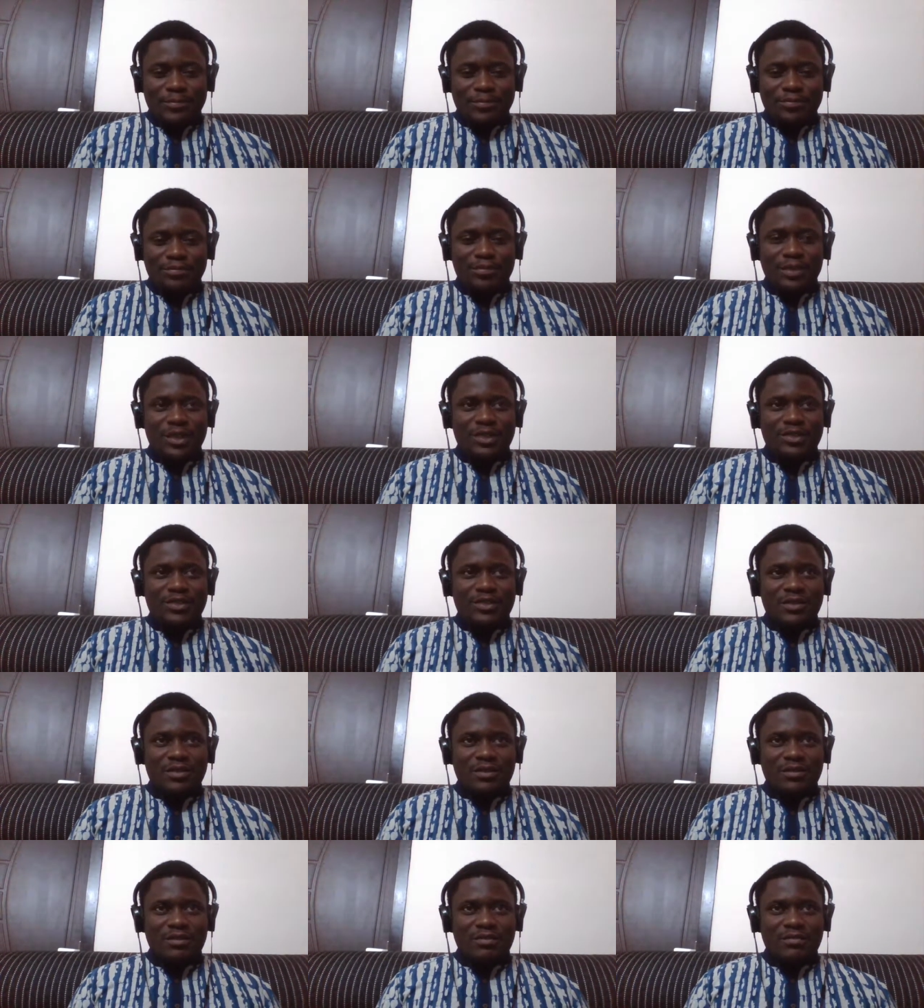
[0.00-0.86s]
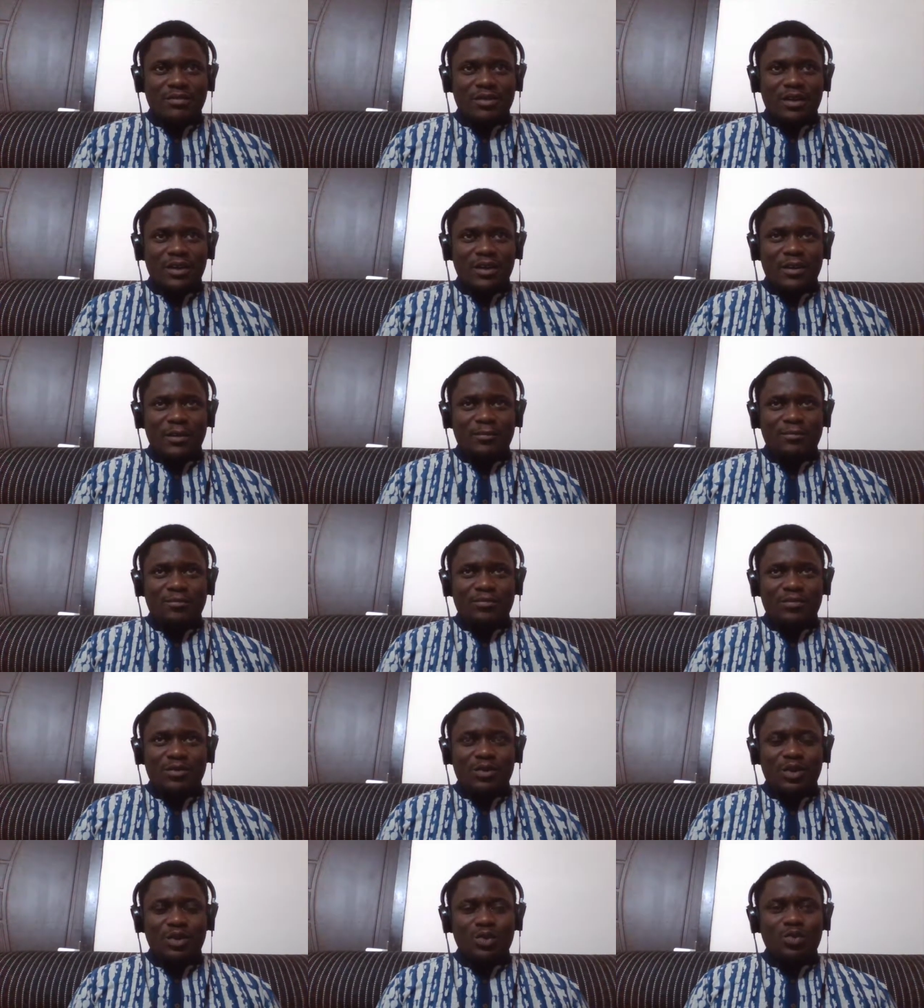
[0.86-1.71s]
But um,
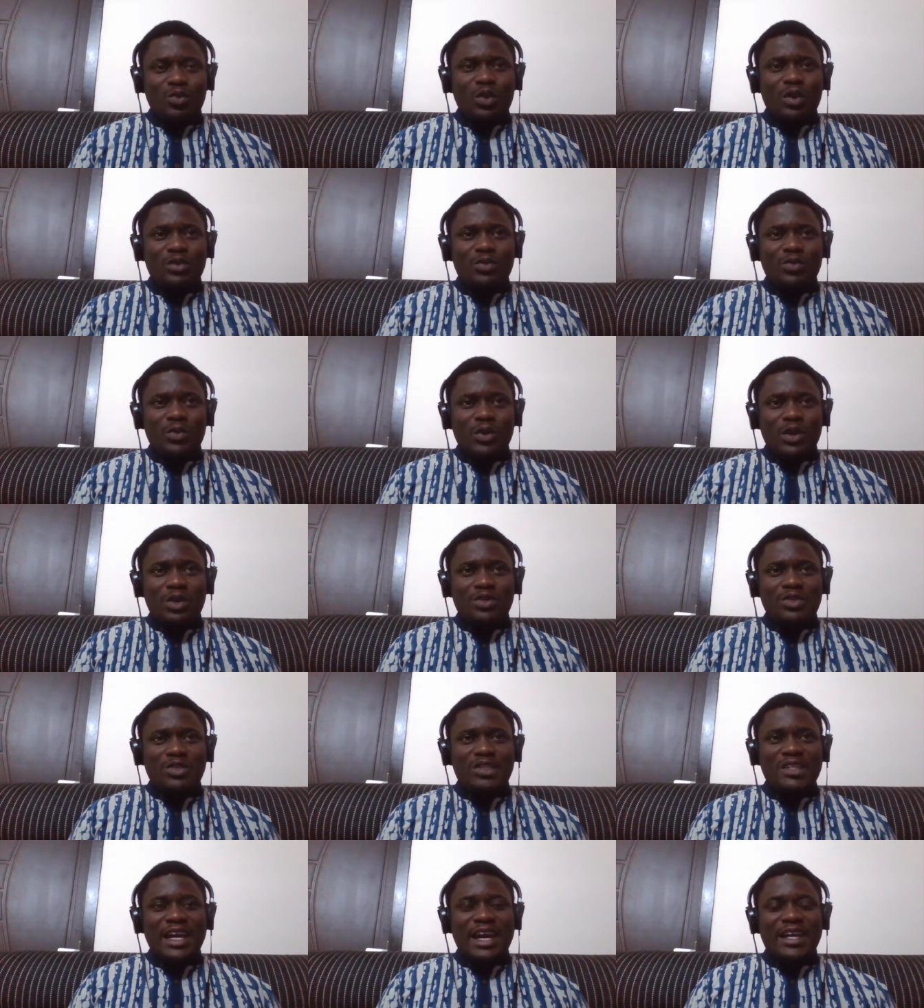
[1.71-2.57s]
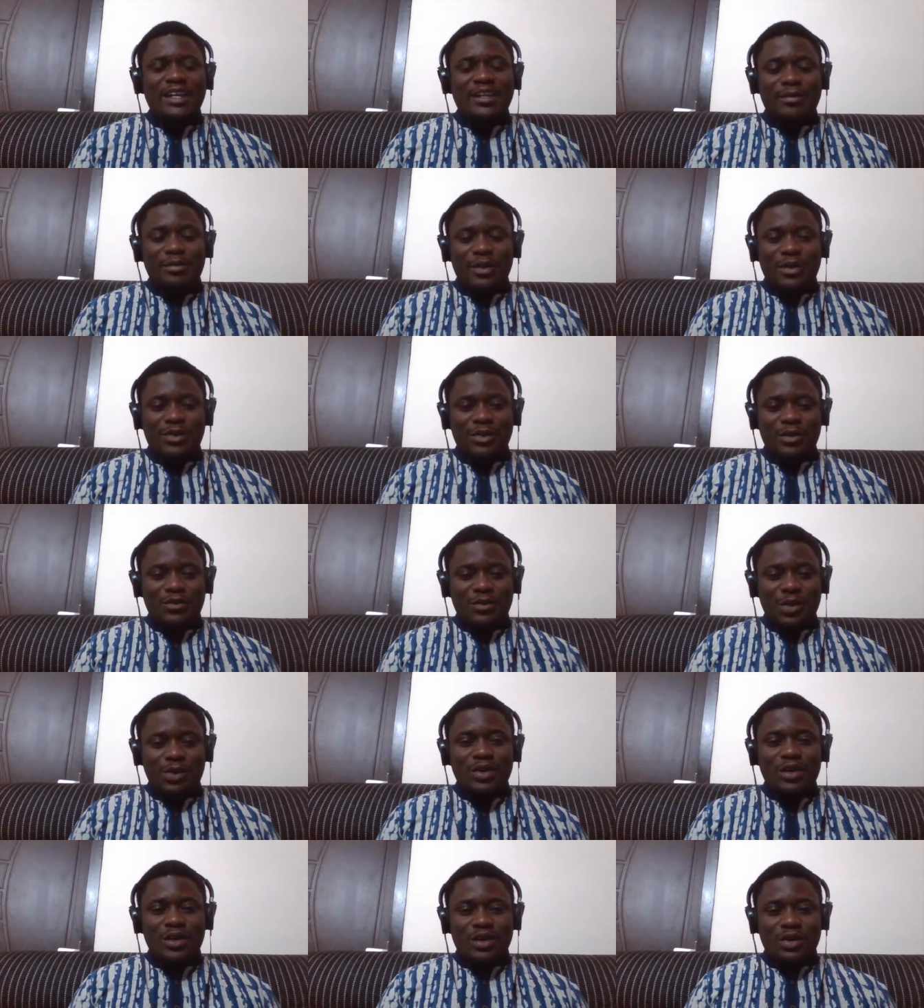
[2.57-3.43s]
the one world dynamics of
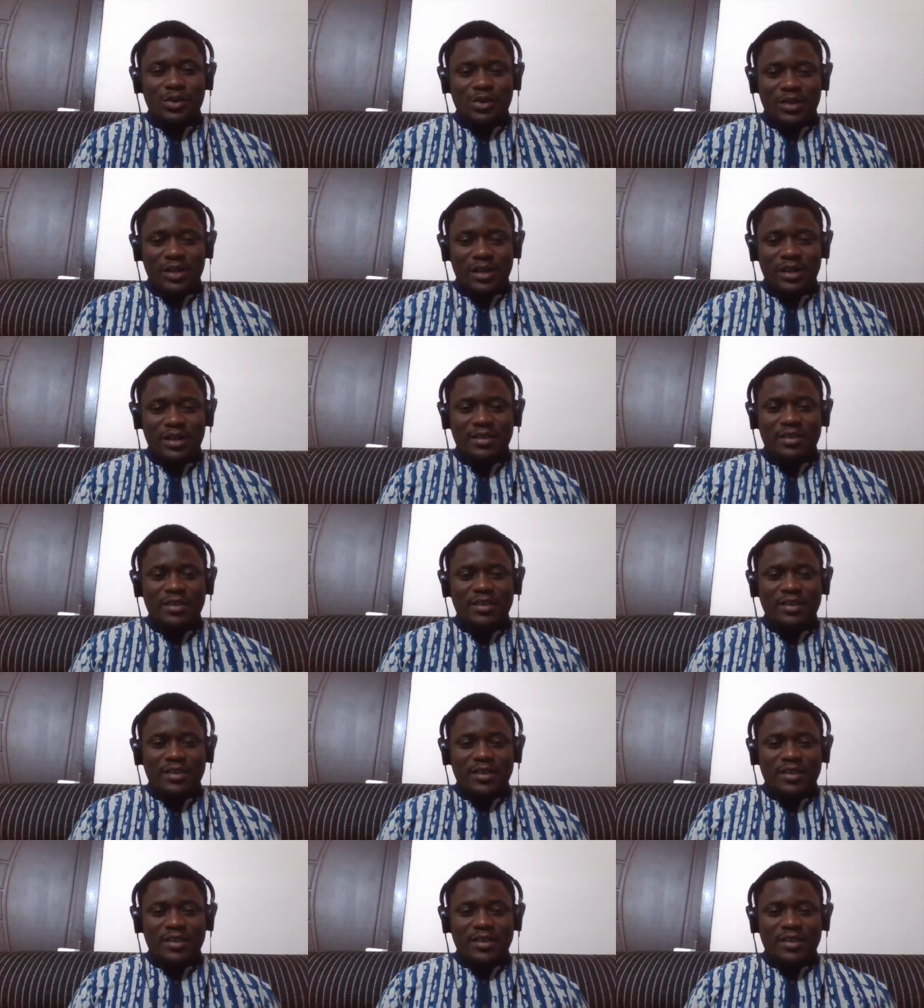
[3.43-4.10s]
Coca Cola